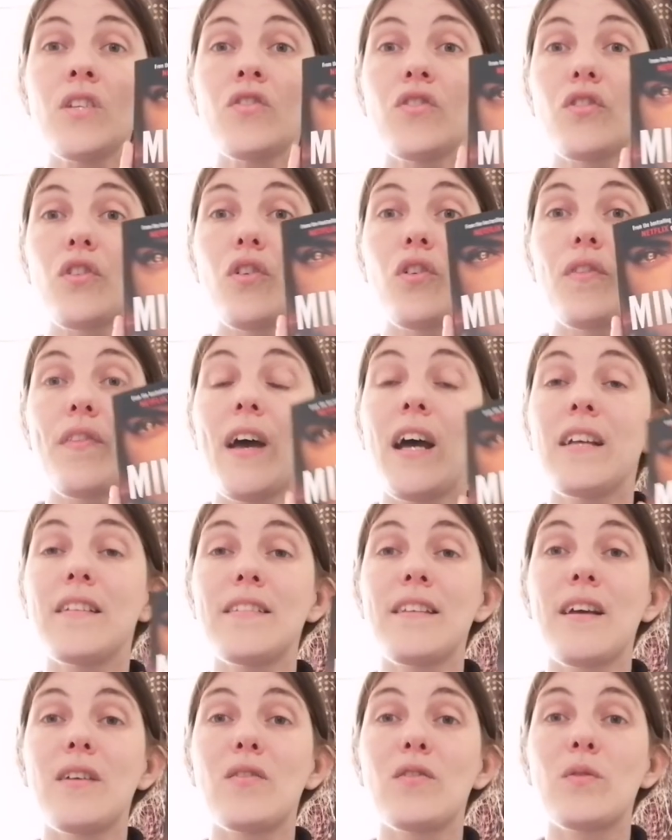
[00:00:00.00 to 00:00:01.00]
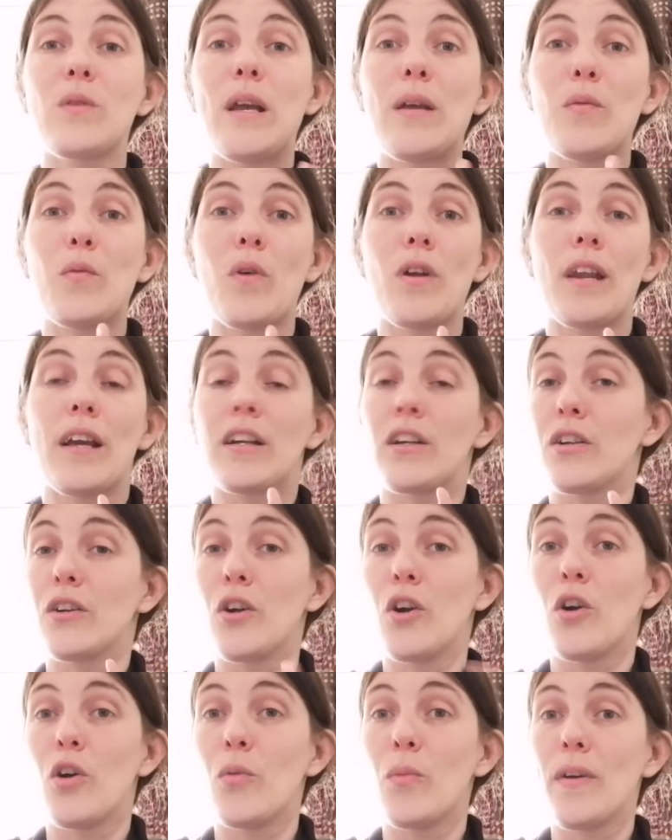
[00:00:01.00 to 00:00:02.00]
So that sounds like one I can
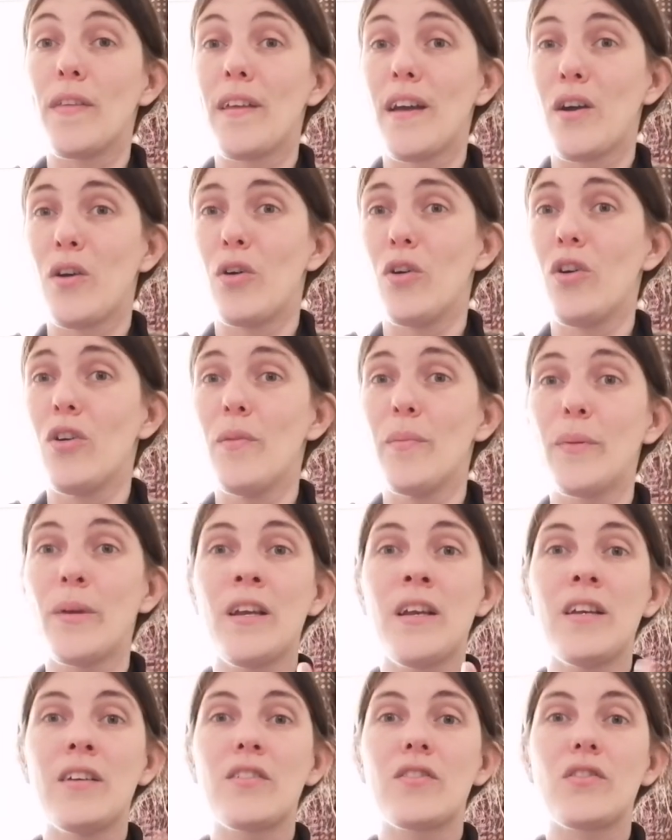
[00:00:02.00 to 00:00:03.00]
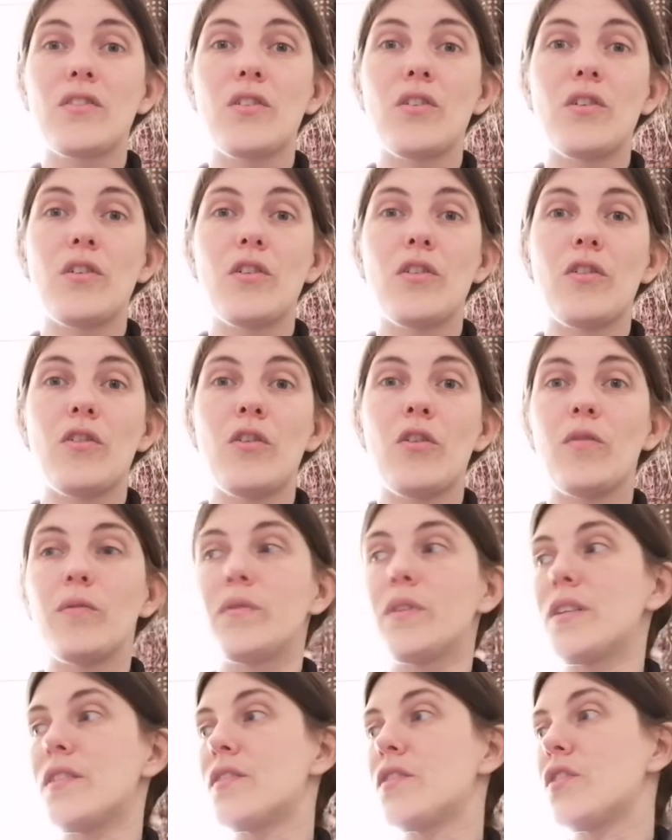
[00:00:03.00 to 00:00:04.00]
cope with, I hope. So
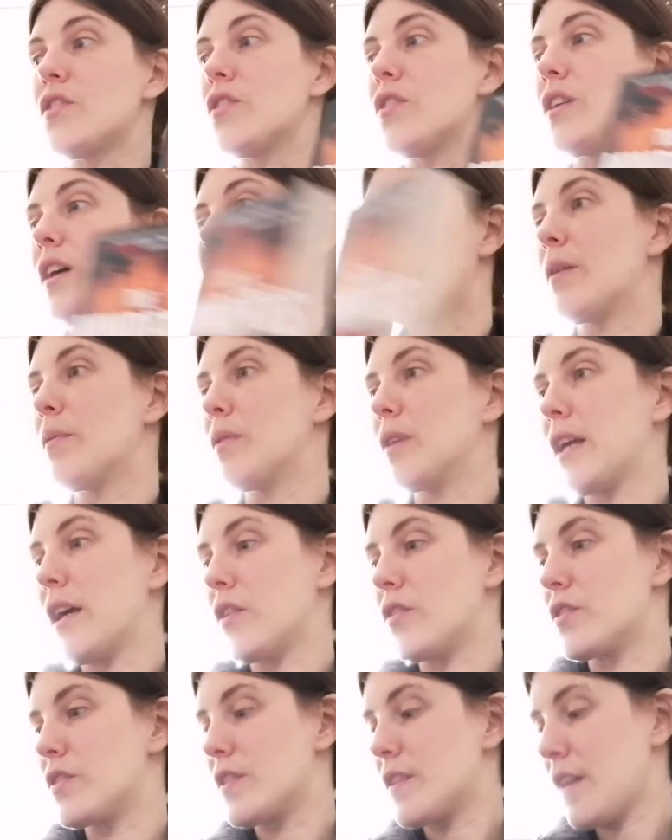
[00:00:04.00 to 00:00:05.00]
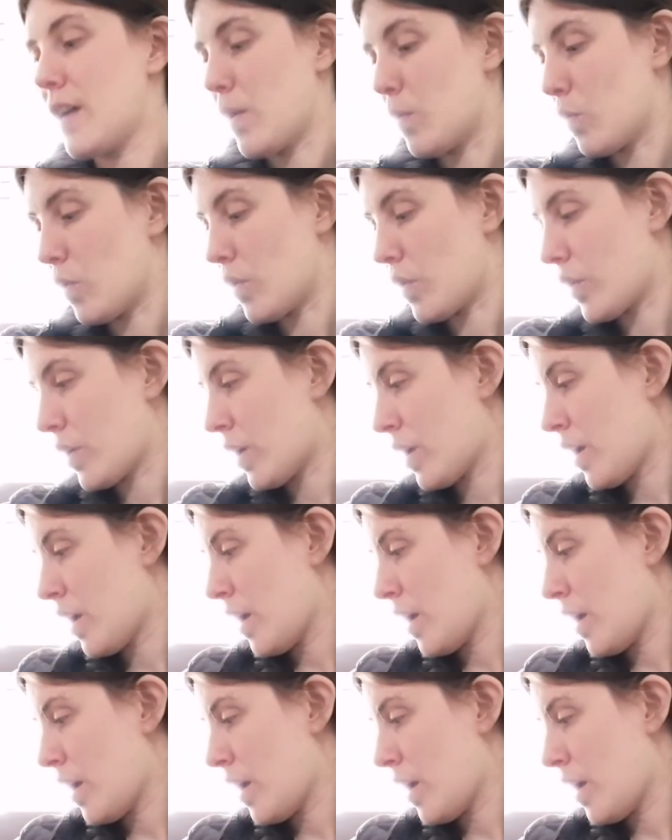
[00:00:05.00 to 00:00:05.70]
hopefully soon I will get onto that one.